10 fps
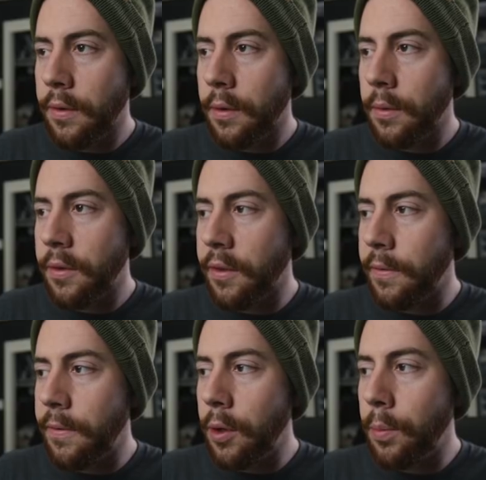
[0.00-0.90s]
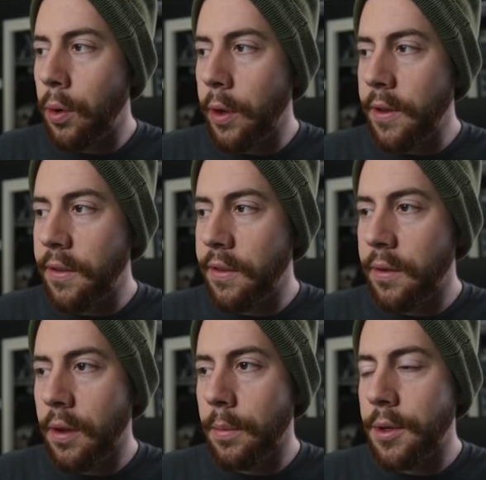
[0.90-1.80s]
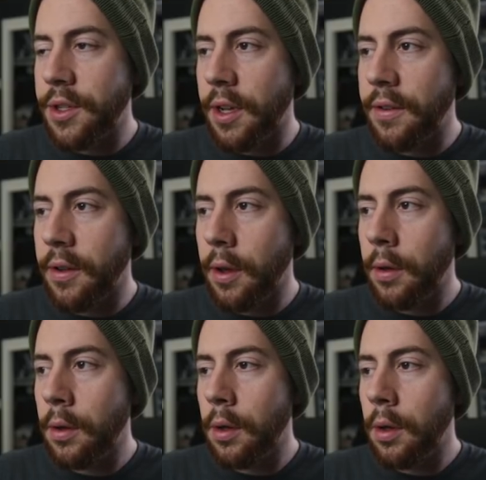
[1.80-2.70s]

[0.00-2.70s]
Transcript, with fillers: So just a few points on magenta.